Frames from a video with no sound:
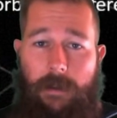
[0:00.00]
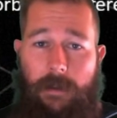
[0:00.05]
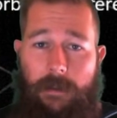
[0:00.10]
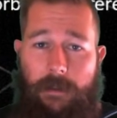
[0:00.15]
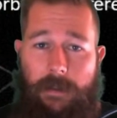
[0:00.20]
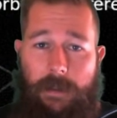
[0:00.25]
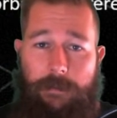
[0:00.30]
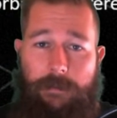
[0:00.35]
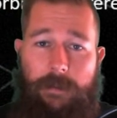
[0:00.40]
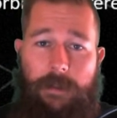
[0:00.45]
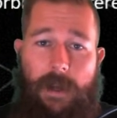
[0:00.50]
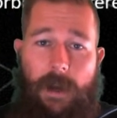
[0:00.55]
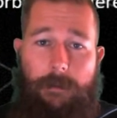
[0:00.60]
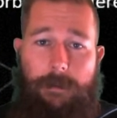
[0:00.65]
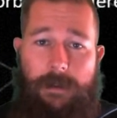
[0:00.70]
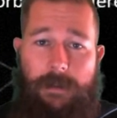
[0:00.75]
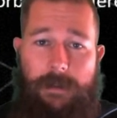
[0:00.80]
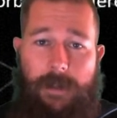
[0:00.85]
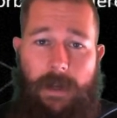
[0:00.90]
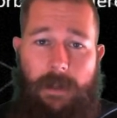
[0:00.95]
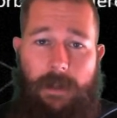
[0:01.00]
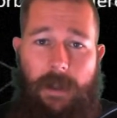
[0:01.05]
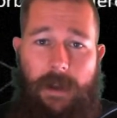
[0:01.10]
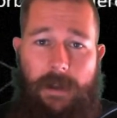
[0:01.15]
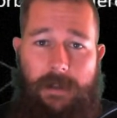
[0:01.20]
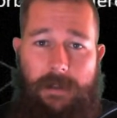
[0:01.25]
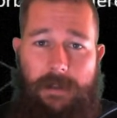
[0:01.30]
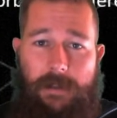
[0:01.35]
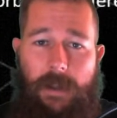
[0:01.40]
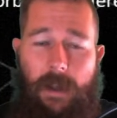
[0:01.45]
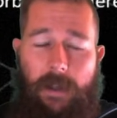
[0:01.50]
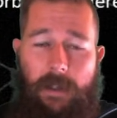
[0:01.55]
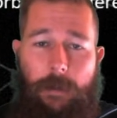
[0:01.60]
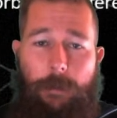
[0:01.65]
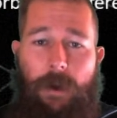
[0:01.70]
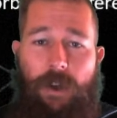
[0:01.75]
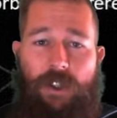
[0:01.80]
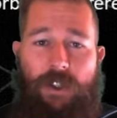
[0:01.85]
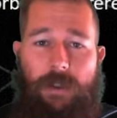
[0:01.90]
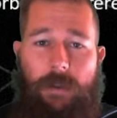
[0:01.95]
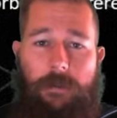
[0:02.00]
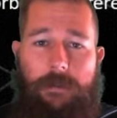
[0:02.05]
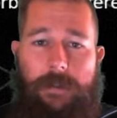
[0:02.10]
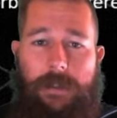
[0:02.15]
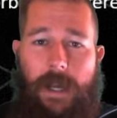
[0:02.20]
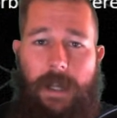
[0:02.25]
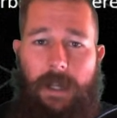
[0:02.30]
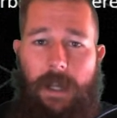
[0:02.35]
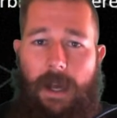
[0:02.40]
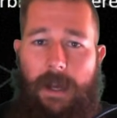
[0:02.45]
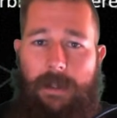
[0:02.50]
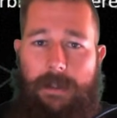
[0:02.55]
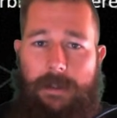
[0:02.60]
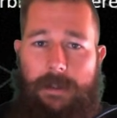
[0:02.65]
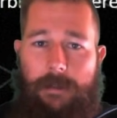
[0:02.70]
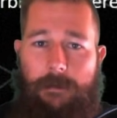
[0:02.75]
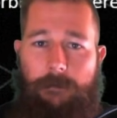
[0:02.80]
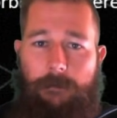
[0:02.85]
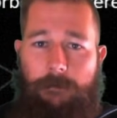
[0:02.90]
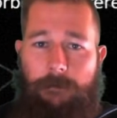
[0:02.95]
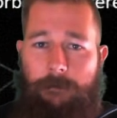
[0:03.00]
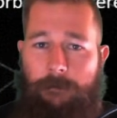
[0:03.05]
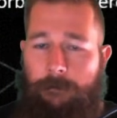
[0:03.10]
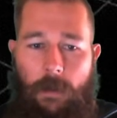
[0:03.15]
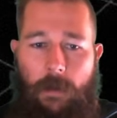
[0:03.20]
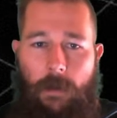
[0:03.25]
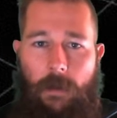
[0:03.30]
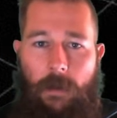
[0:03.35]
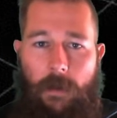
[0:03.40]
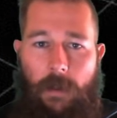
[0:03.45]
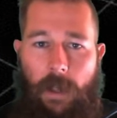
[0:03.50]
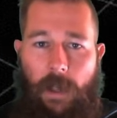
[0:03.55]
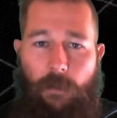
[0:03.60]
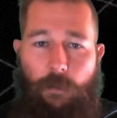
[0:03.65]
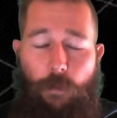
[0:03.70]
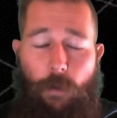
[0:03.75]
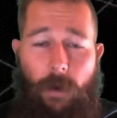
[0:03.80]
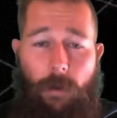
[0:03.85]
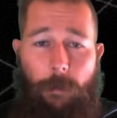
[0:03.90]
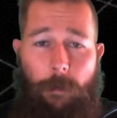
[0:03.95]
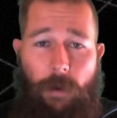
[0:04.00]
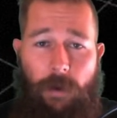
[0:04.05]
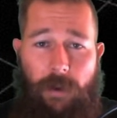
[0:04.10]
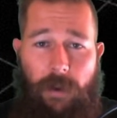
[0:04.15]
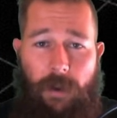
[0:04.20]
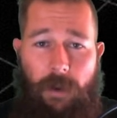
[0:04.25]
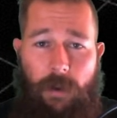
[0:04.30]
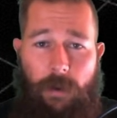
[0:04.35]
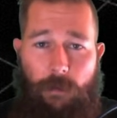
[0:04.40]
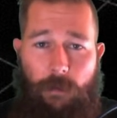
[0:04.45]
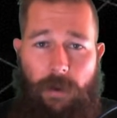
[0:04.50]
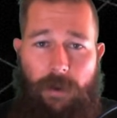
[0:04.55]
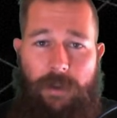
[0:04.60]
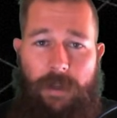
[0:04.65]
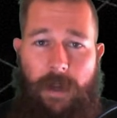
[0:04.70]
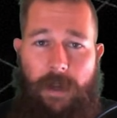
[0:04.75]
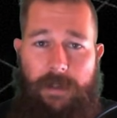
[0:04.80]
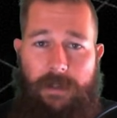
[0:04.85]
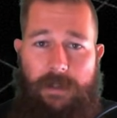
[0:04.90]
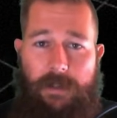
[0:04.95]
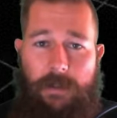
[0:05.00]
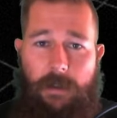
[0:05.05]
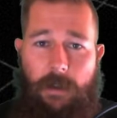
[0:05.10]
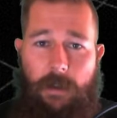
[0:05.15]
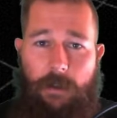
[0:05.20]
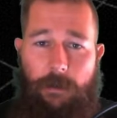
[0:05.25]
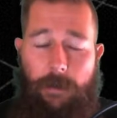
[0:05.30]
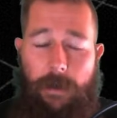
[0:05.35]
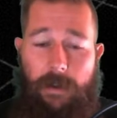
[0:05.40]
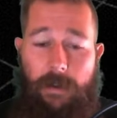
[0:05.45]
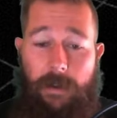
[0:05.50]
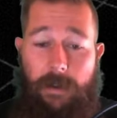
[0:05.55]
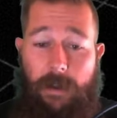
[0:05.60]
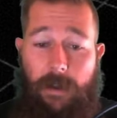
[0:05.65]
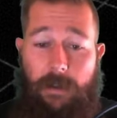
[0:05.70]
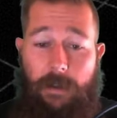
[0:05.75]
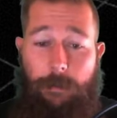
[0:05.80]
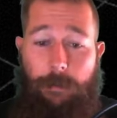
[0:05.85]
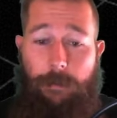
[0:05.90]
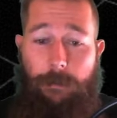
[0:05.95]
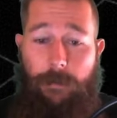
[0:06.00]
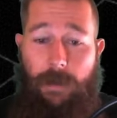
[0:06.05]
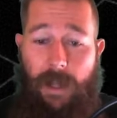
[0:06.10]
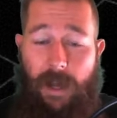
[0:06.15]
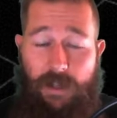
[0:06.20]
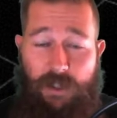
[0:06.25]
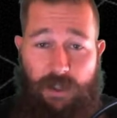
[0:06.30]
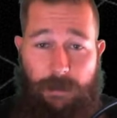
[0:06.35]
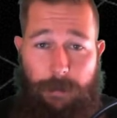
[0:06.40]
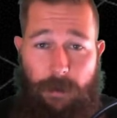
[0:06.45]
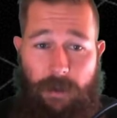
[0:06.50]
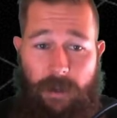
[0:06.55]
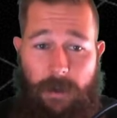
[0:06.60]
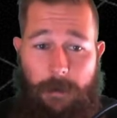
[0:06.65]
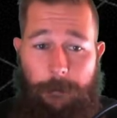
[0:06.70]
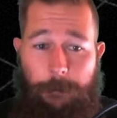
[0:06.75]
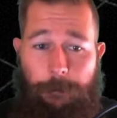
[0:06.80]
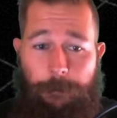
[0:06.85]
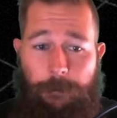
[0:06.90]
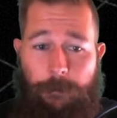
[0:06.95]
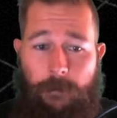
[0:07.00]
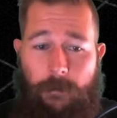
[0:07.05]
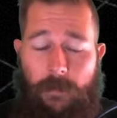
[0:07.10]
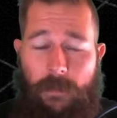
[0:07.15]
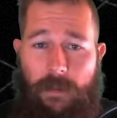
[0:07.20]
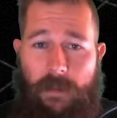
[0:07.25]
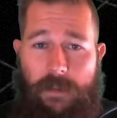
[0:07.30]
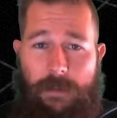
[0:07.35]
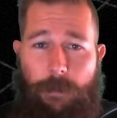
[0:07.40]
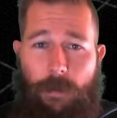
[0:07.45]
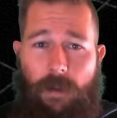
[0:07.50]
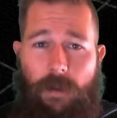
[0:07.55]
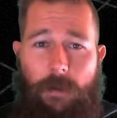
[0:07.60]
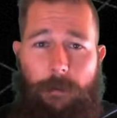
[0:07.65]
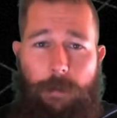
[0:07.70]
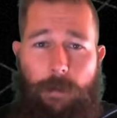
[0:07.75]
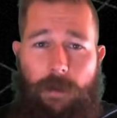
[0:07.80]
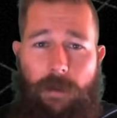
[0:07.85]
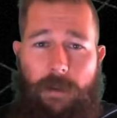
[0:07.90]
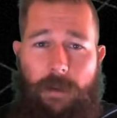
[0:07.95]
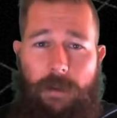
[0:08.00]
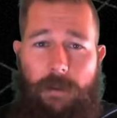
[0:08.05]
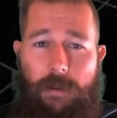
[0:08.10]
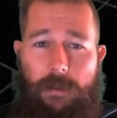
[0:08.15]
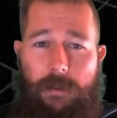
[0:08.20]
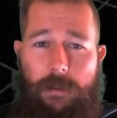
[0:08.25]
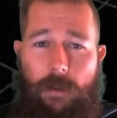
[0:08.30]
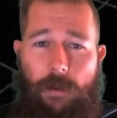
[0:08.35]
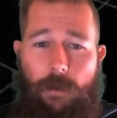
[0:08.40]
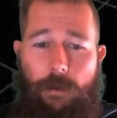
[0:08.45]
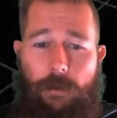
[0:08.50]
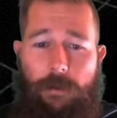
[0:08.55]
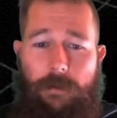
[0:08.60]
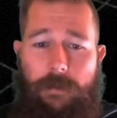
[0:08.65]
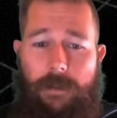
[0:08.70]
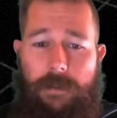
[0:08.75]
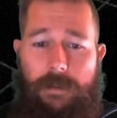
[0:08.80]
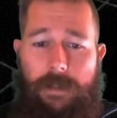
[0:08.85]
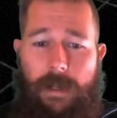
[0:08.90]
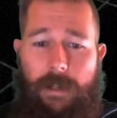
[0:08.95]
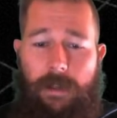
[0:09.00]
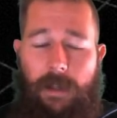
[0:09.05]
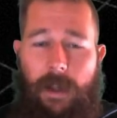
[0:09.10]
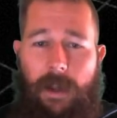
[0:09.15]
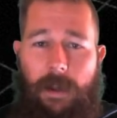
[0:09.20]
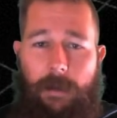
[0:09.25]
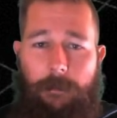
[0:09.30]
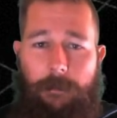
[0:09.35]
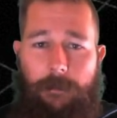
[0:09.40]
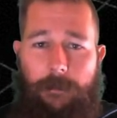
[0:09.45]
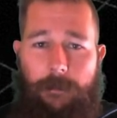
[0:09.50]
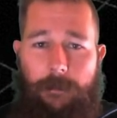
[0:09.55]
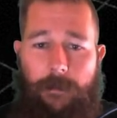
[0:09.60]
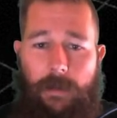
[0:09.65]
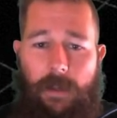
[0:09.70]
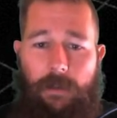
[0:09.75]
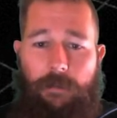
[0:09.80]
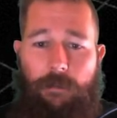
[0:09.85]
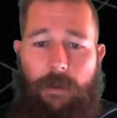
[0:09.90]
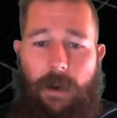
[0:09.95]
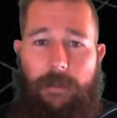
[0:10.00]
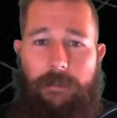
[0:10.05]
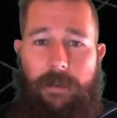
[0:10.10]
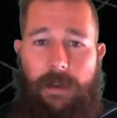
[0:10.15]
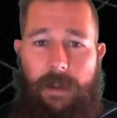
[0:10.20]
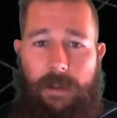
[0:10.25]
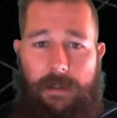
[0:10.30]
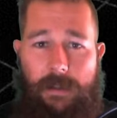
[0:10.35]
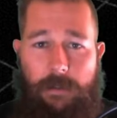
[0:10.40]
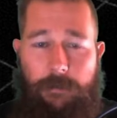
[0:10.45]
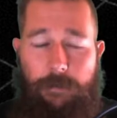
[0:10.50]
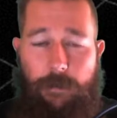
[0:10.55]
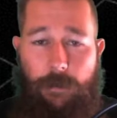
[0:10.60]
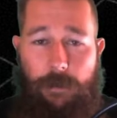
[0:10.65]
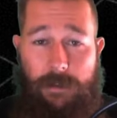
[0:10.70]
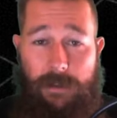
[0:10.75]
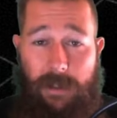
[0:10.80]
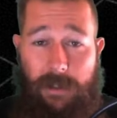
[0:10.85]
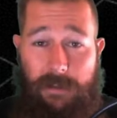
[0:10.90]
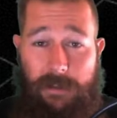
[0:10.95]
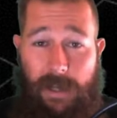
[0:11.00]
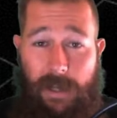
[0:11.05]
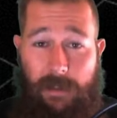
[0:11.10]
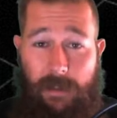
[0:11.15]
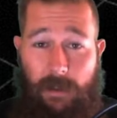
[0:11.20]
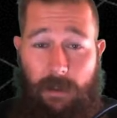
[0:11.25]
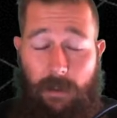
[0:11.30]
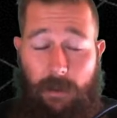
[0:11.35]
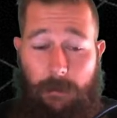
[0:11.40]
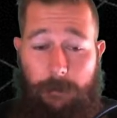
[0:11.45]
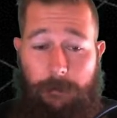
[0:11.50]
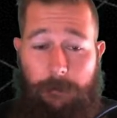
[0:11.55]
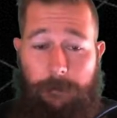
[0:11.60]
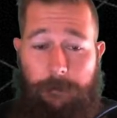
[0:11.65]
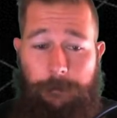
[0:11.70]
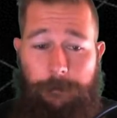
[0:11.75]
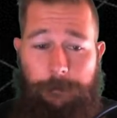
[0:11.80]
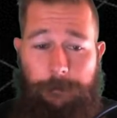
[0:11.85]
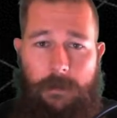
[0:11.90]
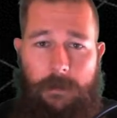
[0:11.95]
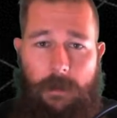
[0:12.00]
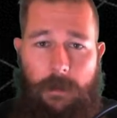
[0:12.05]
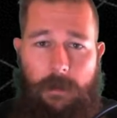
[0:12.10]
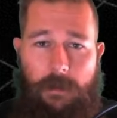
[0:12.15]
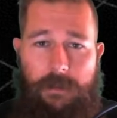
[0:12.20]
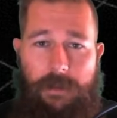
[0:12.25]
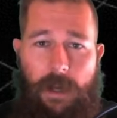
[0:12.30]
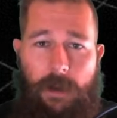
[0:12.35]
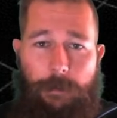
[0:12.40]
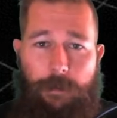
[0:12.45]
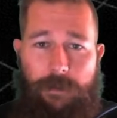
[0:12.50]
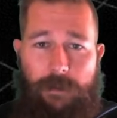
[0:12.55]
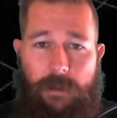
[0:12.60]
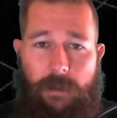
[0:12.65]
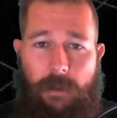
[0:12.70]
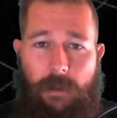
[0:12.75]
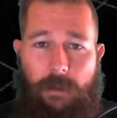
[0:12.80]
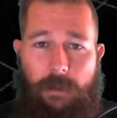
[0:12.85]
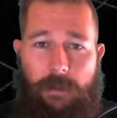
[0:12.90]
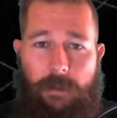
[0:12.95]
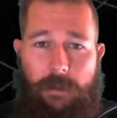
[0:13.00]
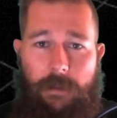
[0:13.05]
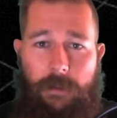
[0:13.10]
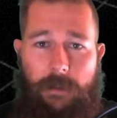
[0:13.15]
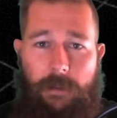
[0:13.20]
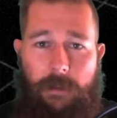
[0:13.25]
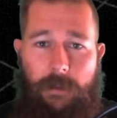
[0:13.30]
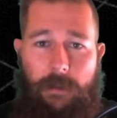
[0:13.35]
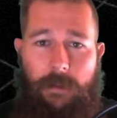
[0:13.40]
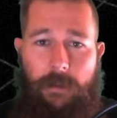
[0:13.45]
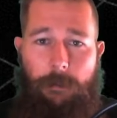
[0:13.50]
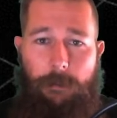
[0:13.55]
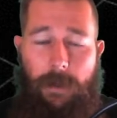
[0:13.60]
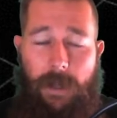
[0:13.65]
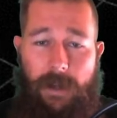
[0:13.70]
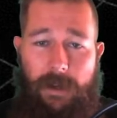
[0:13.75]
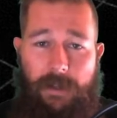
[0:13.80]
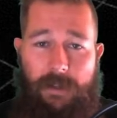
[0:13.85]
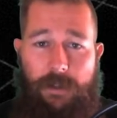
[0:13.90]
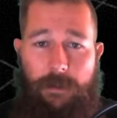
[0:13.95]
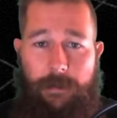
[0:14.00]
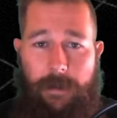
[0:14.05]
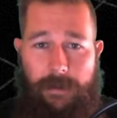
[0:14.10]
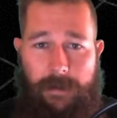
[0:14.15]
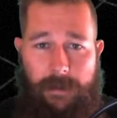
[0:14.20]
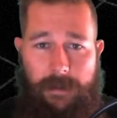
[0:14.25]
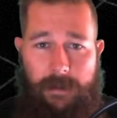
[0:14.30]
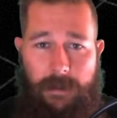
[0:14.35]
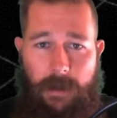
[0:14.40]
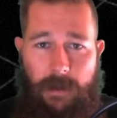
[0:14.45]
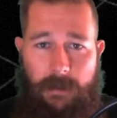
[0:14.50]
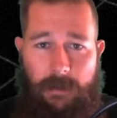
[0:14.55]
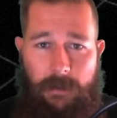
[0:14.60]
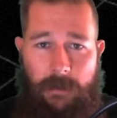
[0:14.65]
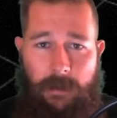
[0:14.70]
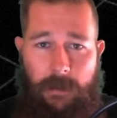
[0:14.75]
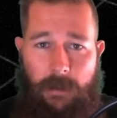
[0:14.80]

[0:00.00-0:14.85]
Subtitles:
different types of satellites and the motion of satellites. If one body rotates around another larger body, the smaller body is called the satellite if gravity is the force that's acting on them. So examples include planets around the Sun,